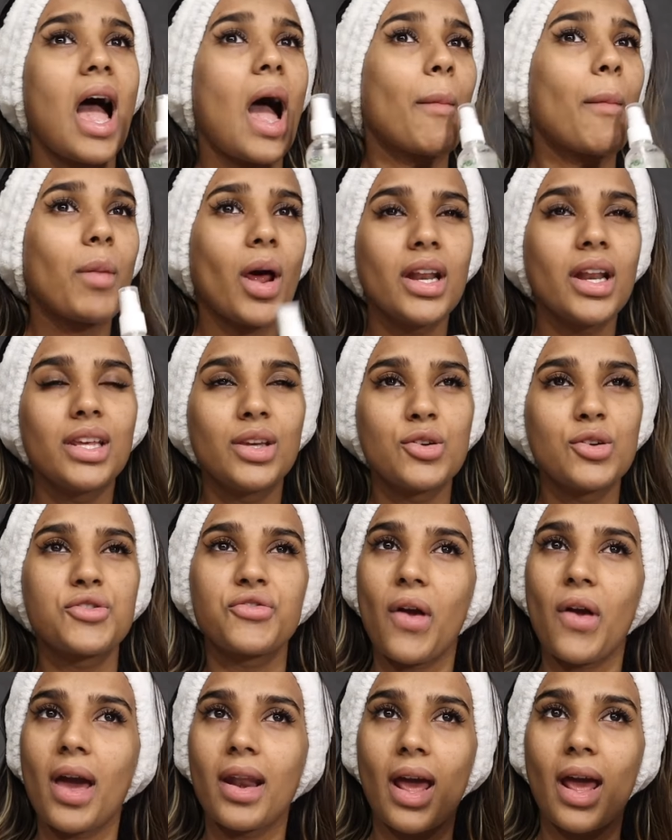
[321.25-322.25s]
I'm not a huge
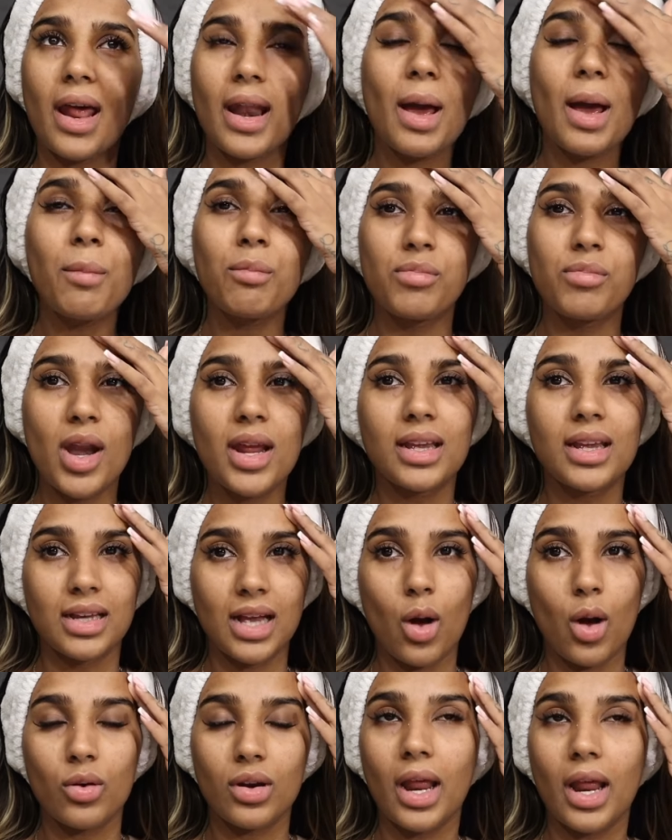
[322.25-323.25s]
fan and I'm breaking
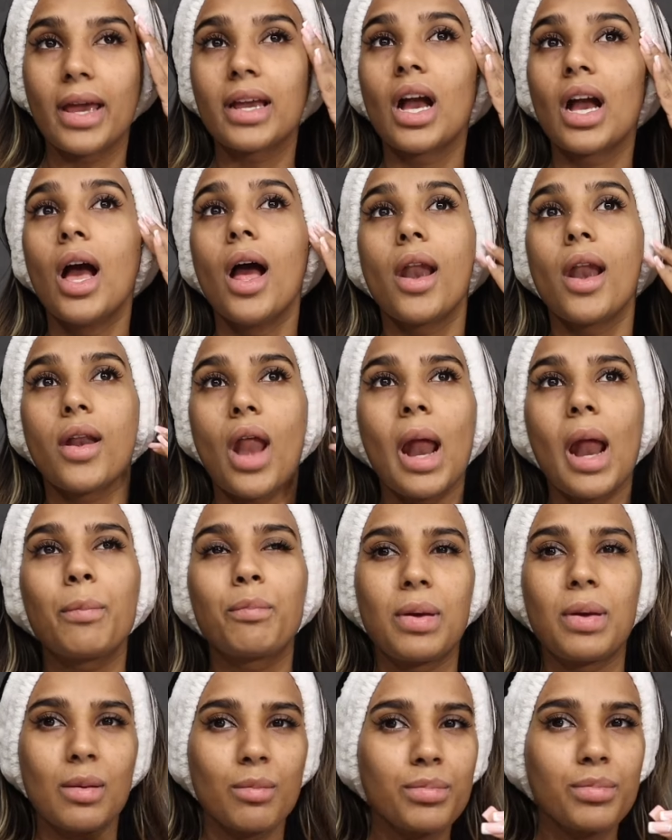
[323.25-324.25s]
out, like
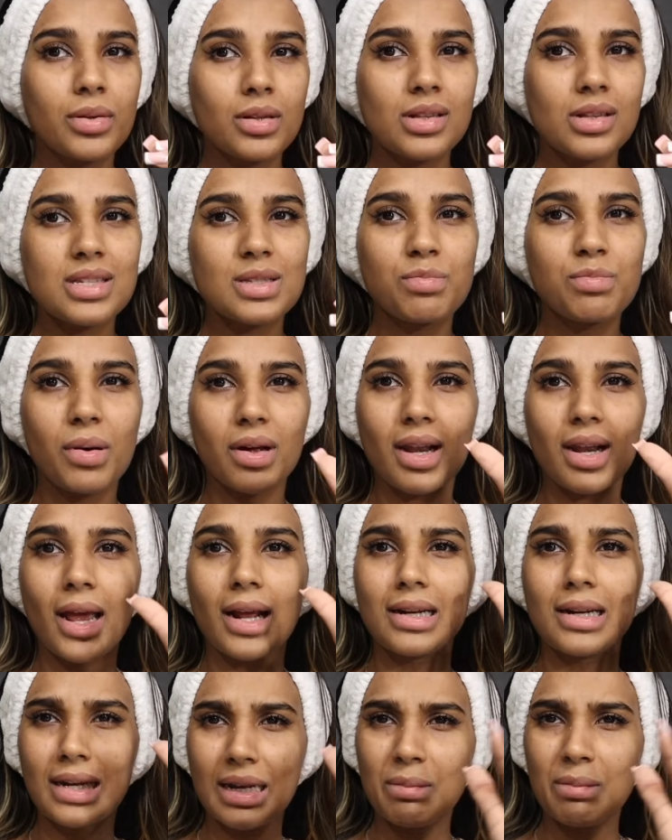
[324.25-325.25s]
not pimples, but
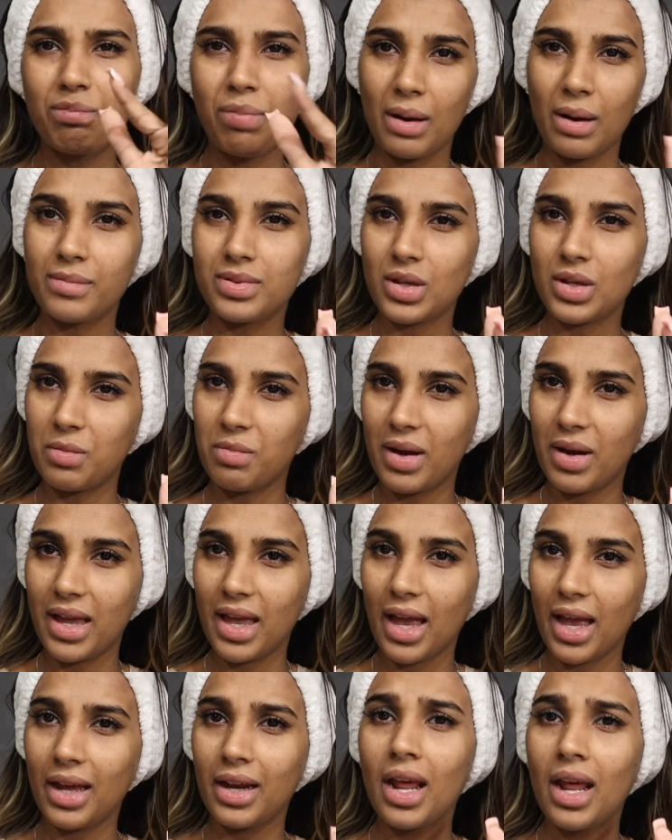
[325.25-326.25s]
like little bumps on my
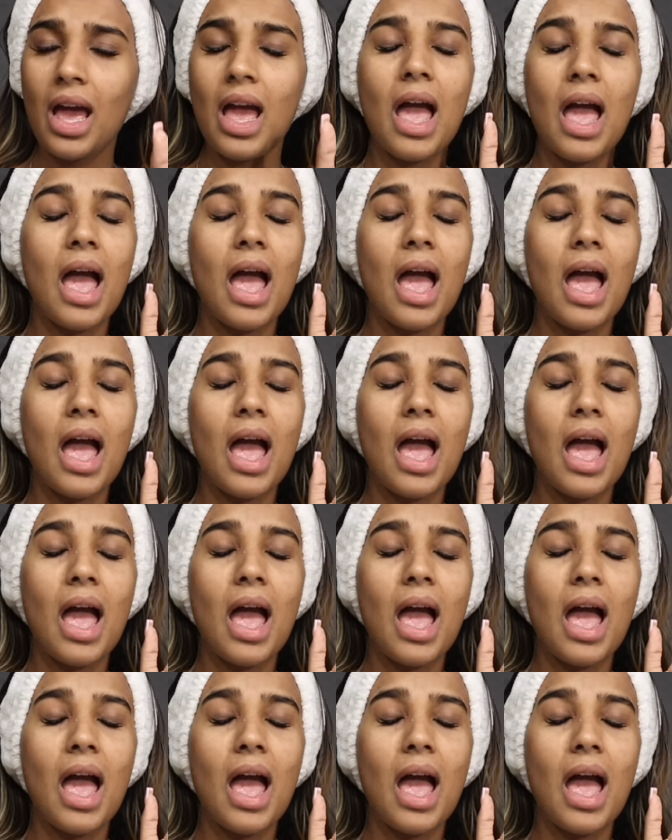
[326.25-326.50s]
head.